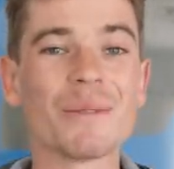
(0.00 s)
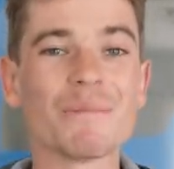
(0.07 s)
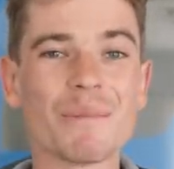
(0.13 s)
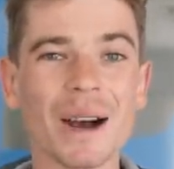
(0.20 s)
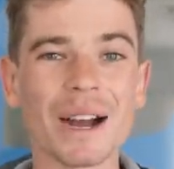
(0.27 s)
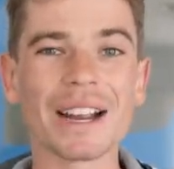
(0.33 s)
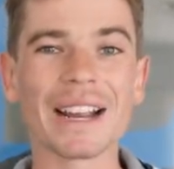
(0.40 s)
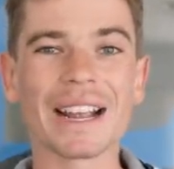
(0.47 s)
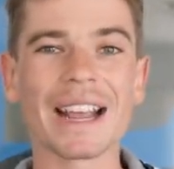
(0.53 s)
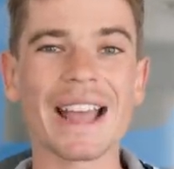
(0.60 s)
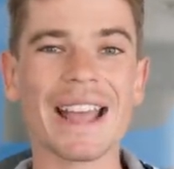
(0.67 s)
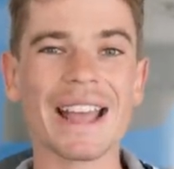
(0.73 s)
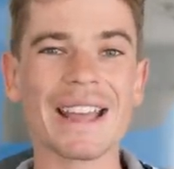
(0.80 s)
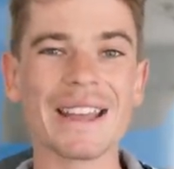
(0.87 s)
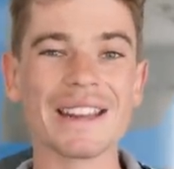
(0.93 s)
buying
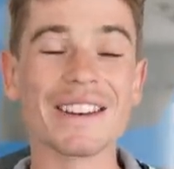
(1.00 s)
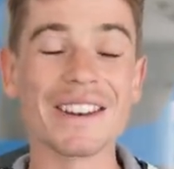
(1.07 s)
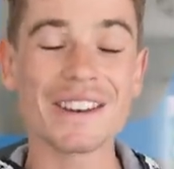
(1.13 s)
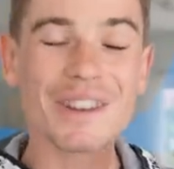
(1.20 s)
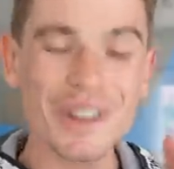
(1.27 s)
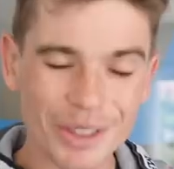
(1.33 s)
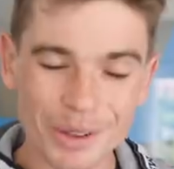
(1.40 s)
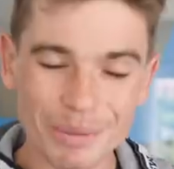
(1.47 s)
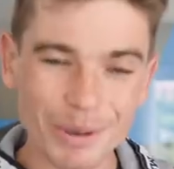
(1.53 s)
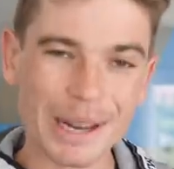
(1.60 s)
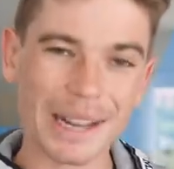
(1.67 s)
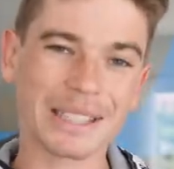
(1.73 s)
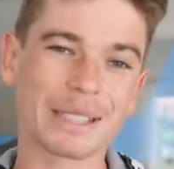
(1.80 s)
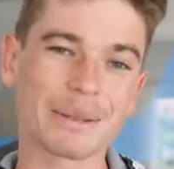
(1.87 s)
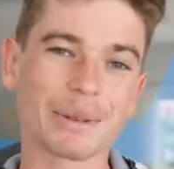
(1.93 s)
another
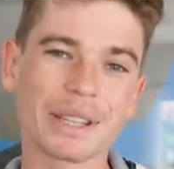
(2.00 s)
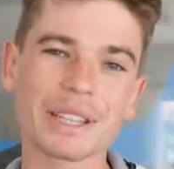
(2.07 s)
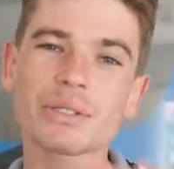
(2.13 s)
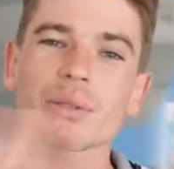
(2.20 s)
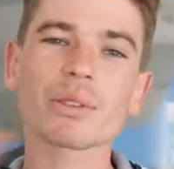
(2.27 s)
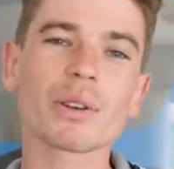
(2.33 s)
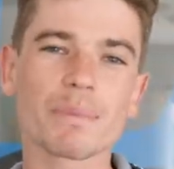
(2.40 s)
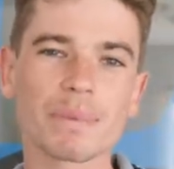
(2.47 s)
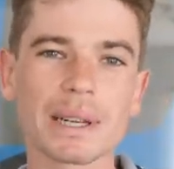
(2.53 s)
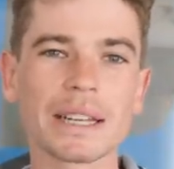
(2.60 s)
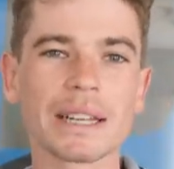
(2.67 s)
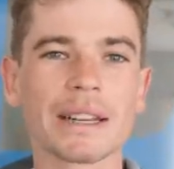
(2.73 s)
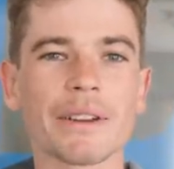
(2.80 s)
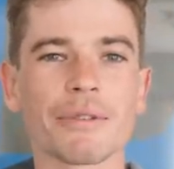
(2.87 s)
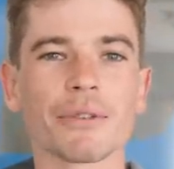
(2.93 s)
Bugatti, but this one
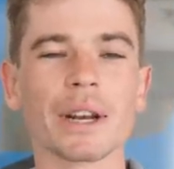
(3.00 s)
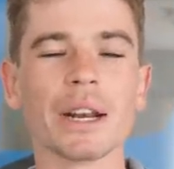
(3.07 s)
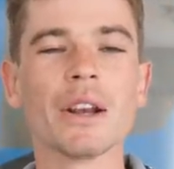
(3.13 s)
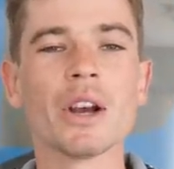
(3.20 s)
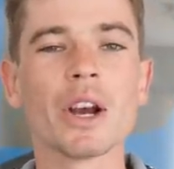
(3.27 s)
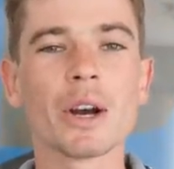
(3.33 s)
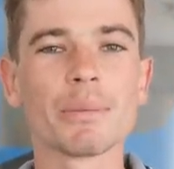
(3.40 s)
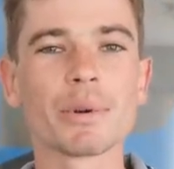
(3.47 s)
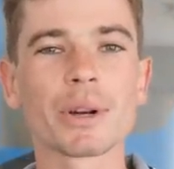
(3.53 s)
completely different, a